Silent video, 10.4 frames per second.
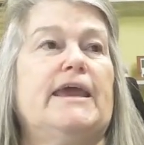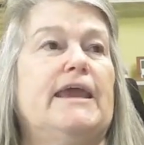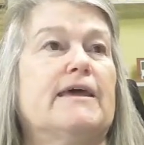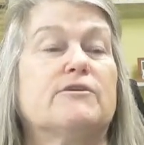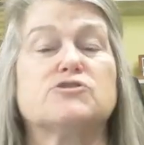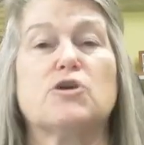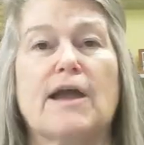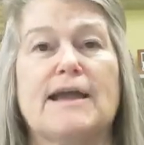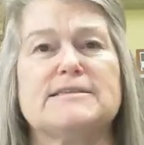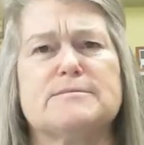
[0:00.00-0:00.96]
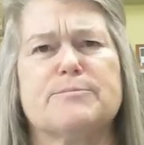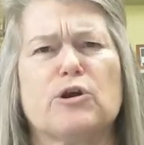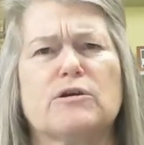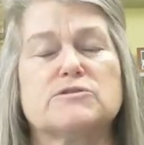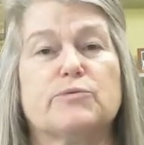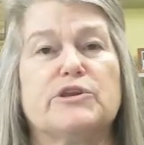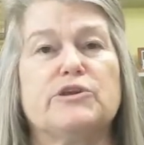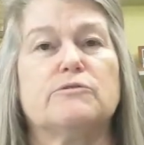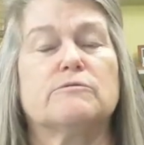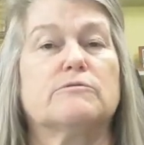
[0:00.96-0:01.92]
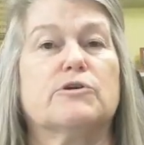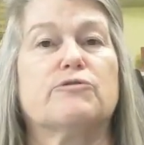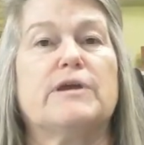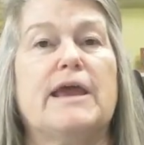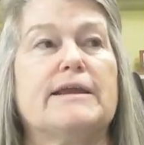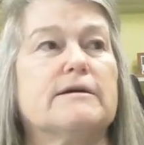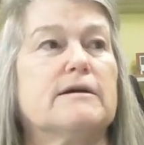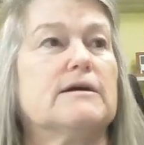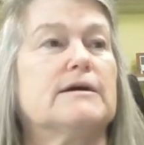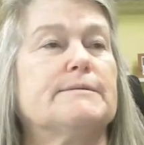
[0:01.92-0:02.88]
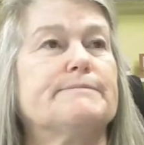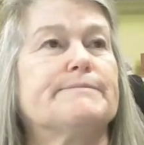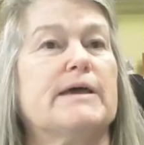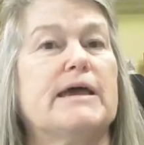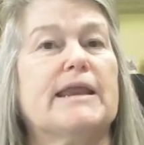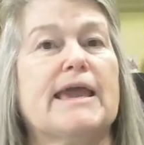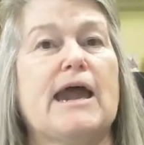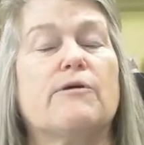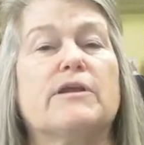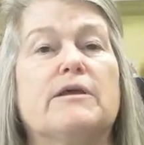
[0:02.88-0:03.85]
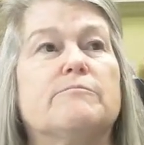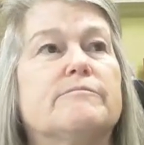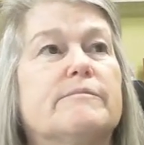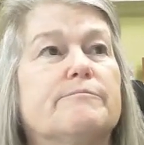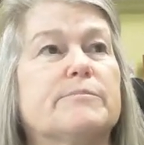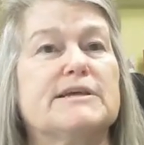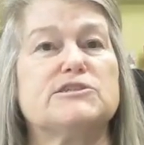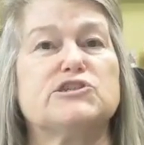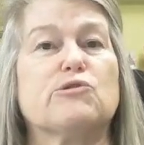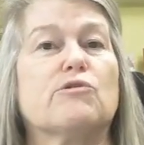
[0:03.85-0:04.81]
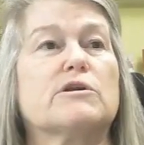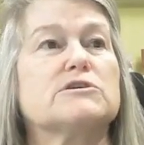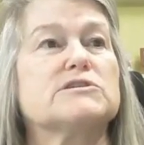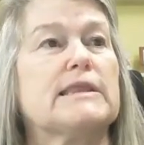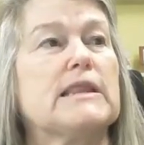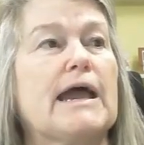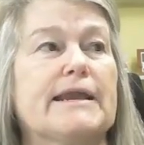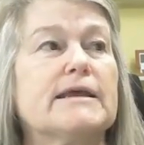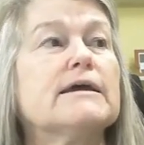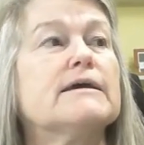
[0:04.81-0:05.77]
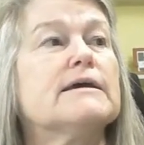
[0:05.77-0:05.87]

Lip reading: And there's all kinds of perks when you create an account and place your orders online.